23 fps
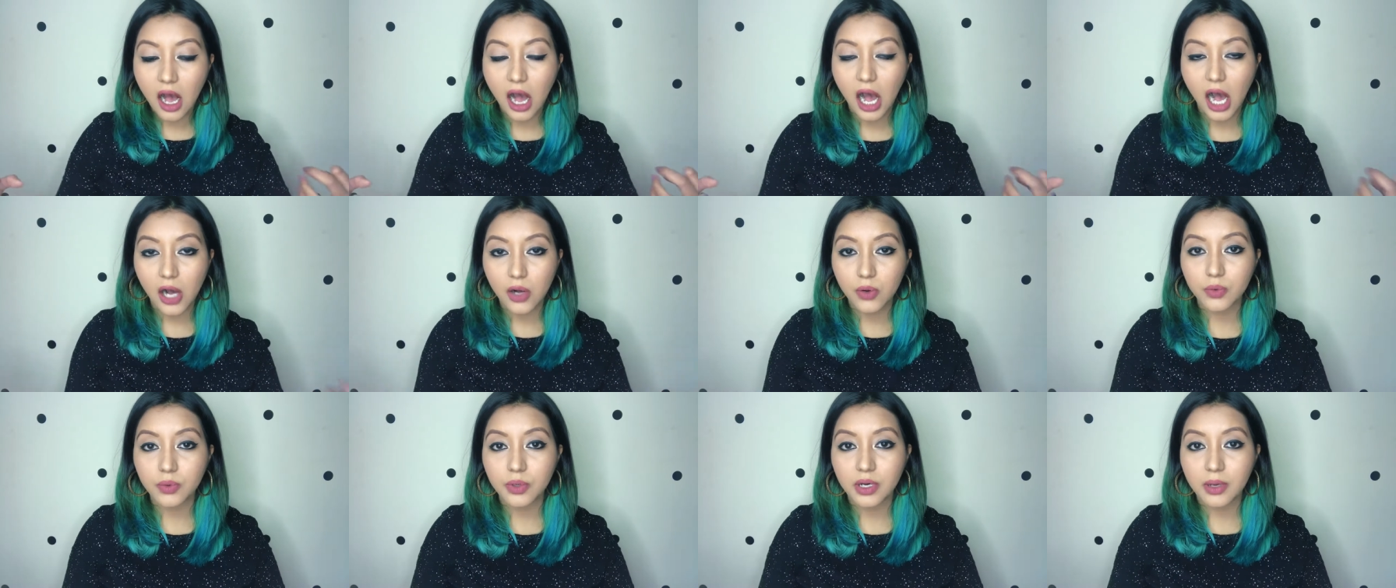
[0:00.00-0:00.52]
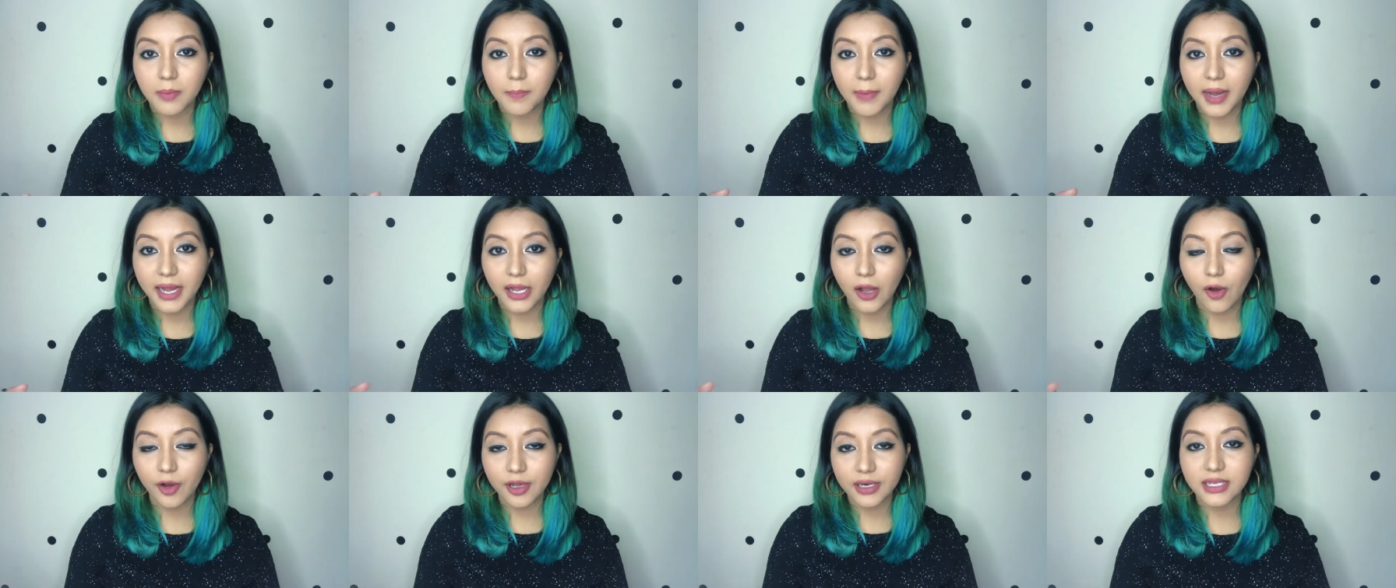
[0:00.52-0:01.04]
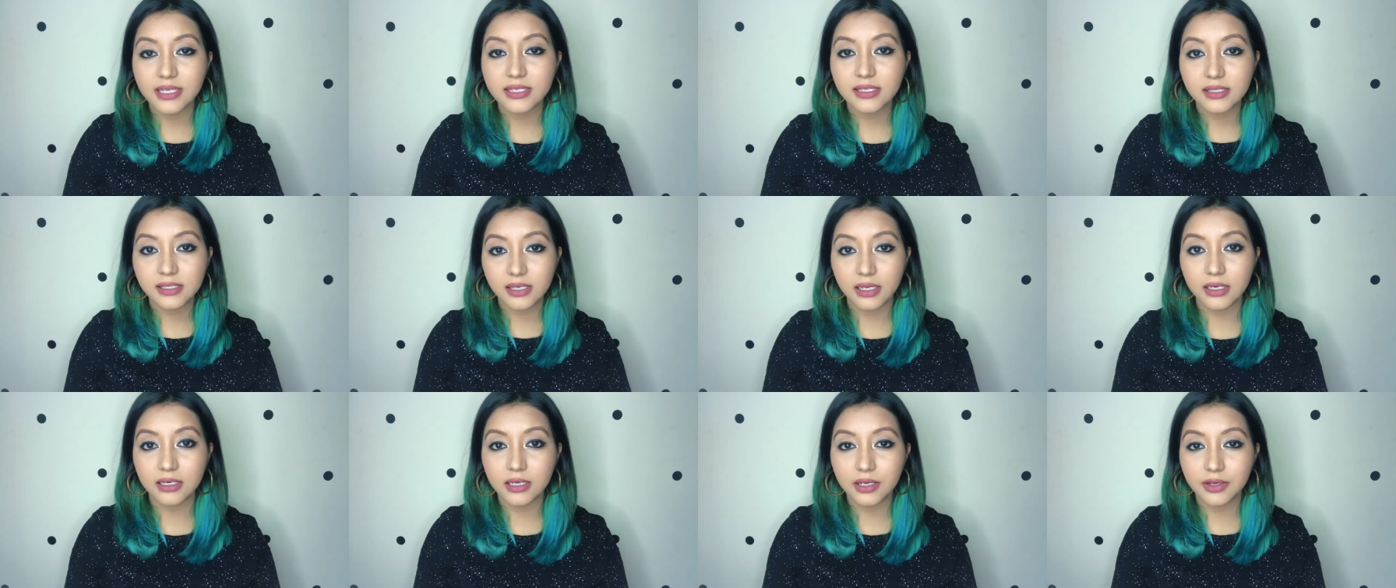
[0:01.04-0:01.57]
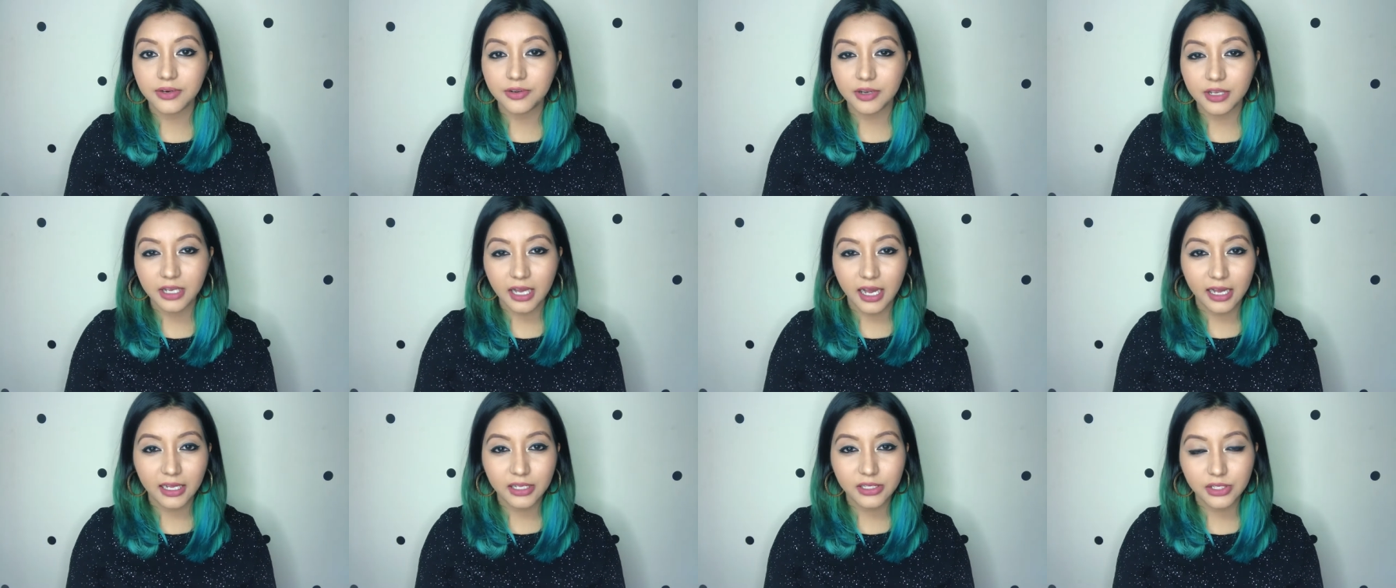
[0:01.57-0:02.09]
how my oily skin
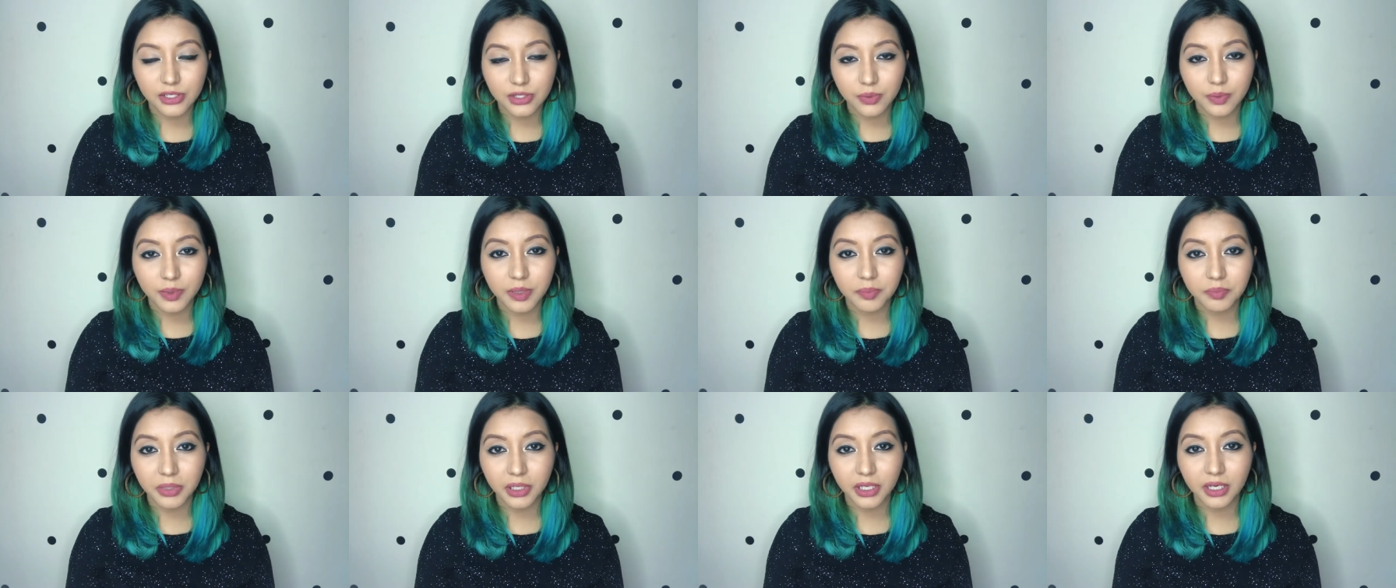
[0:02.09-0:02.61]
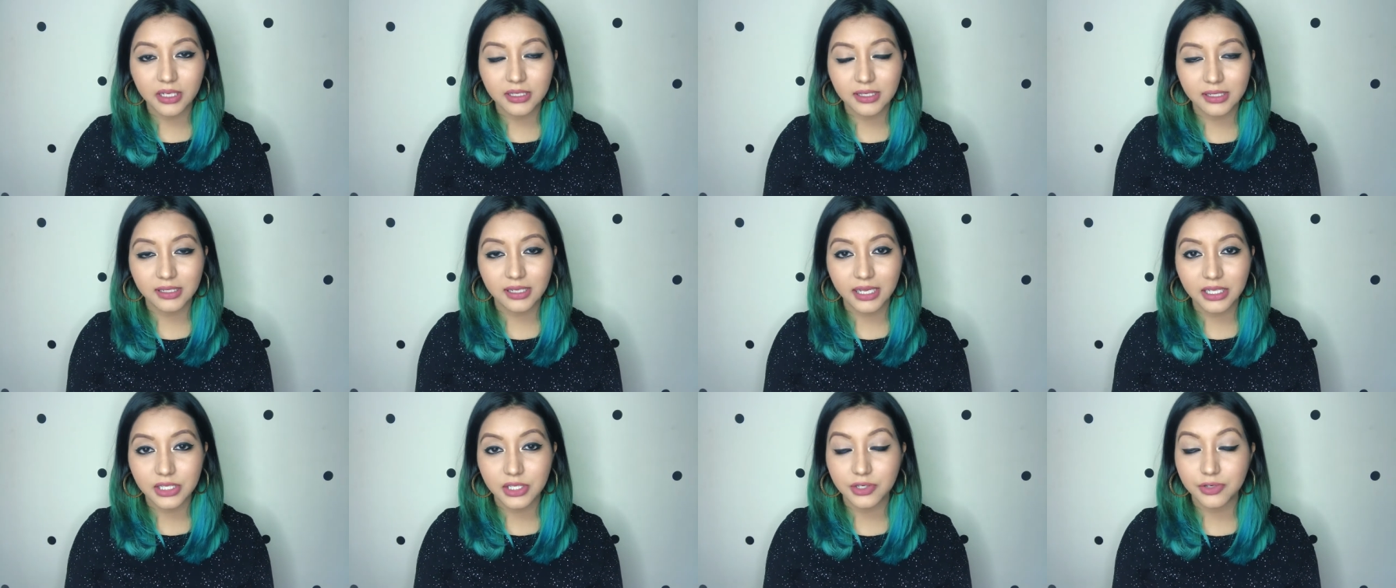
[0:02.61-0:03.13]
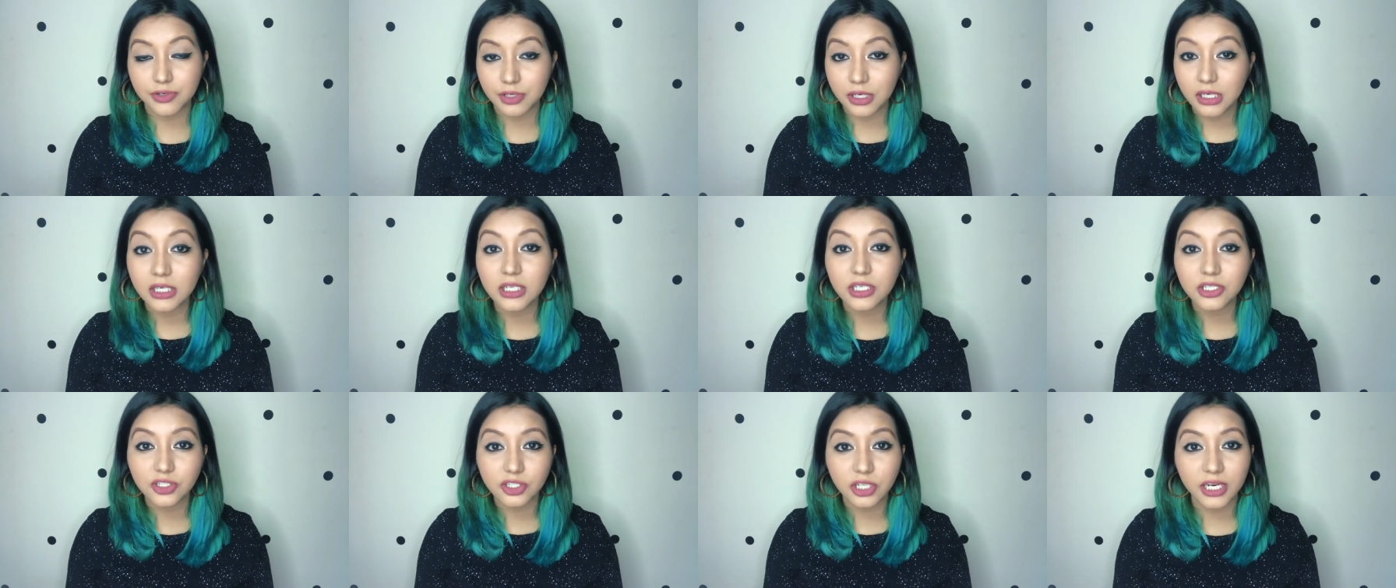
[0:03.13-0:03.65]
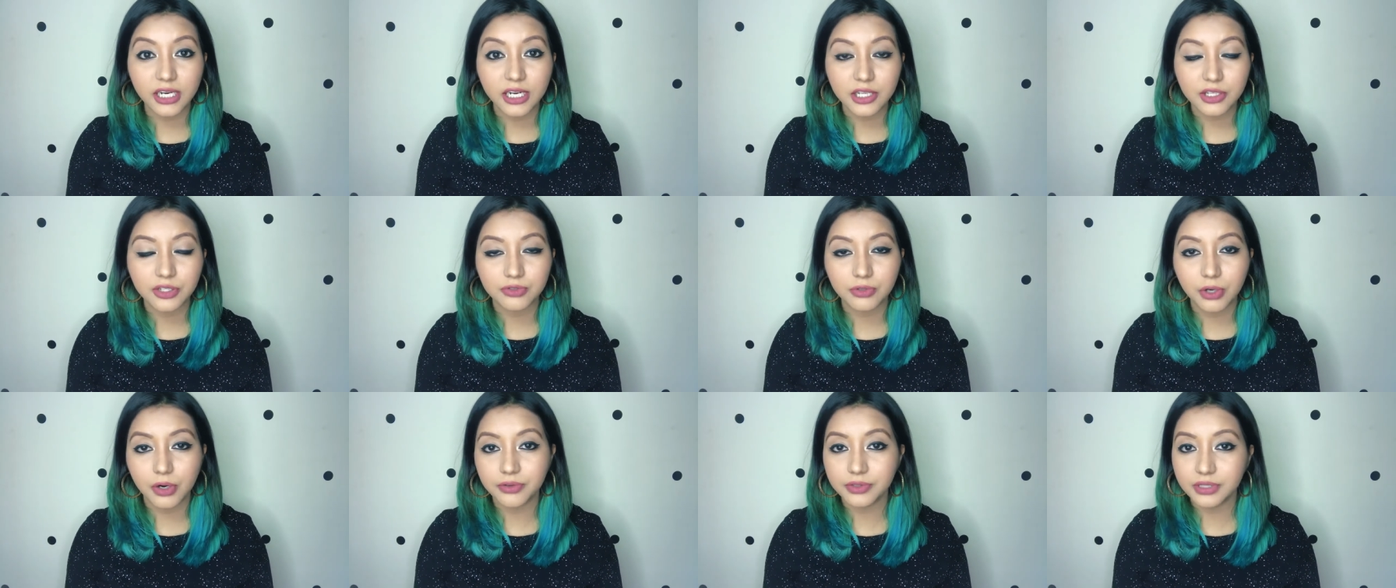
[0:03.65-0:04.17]
reacts to it because it gets really shiny
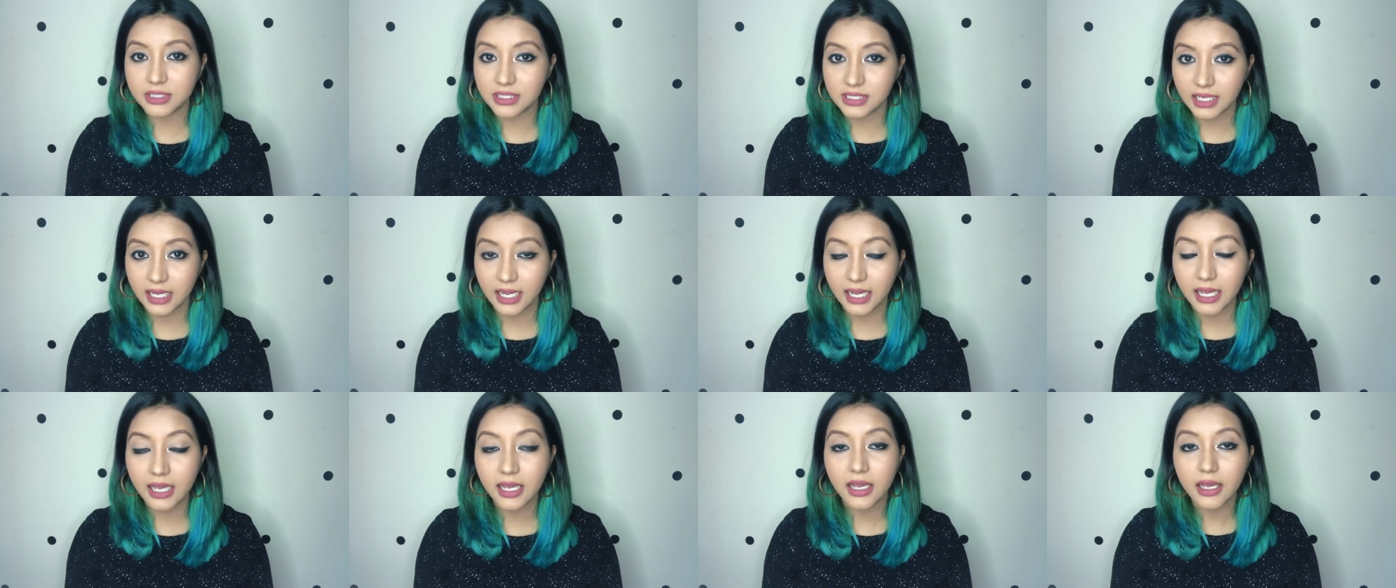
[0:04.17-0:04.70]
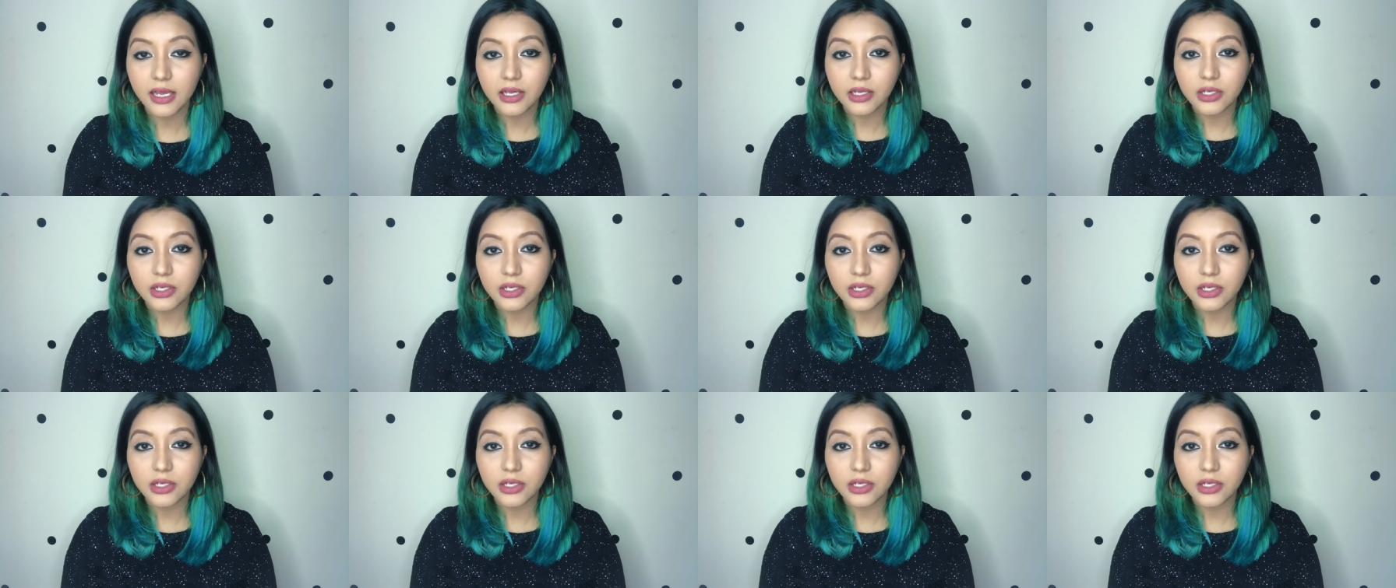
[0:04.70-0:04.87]
throughout the day